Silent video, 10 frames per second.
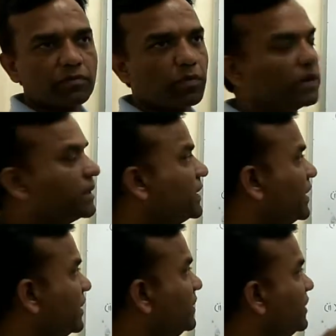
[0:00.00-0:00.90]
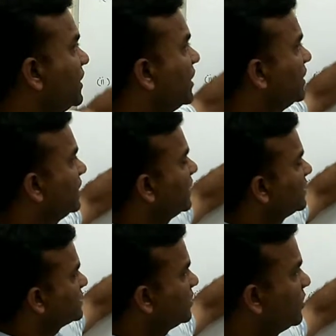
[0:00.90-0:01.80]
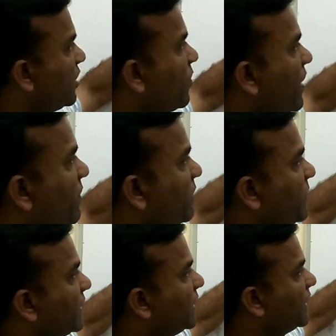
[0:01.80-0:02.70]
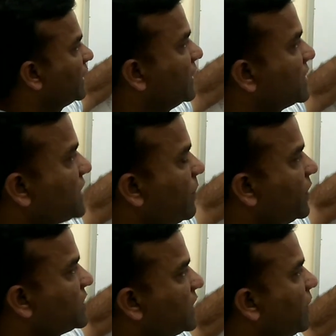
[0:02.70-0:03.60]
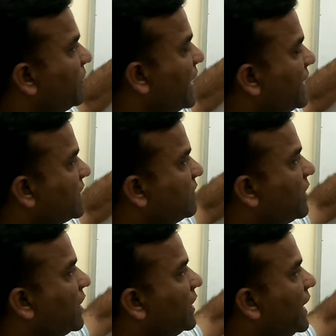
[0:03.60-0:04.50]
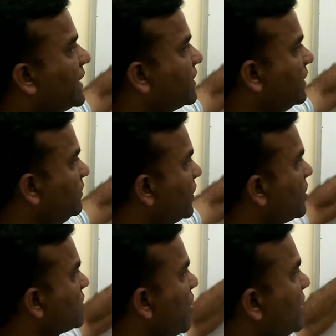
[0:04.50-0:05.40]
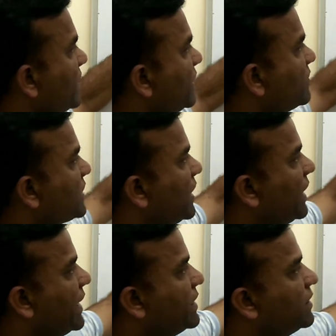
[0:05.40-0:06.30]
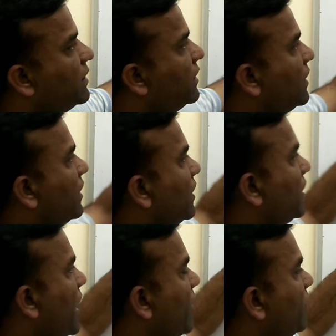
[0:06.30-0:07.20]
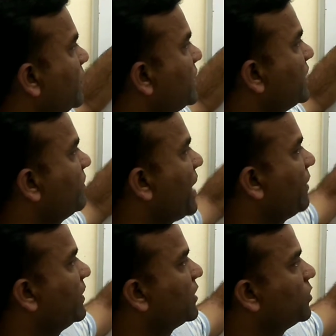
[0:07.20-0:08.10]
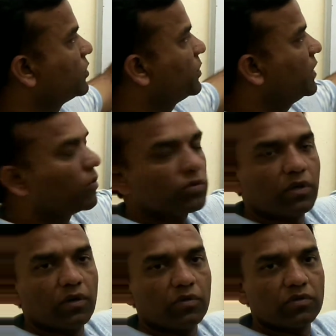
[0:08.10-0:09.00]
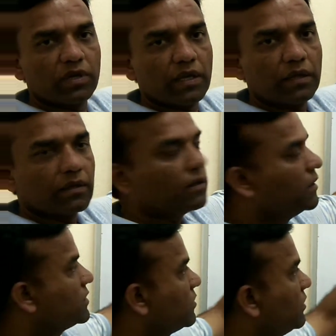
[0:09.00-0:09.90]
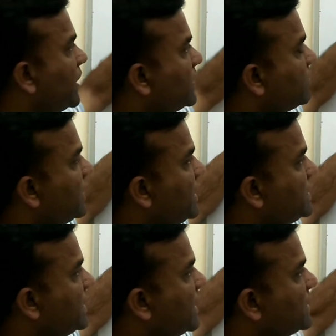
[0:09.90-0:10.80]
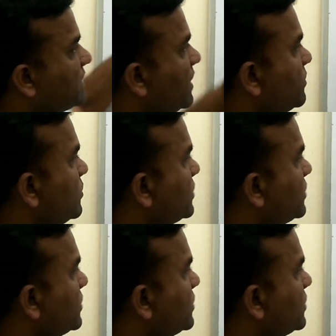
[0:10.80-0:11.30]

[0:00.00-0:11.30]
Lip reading: But here there is no requirement for the separation of like term or unlike term, because all terms are like, every term having root 3 root 3 root 3. So that is very easy concept.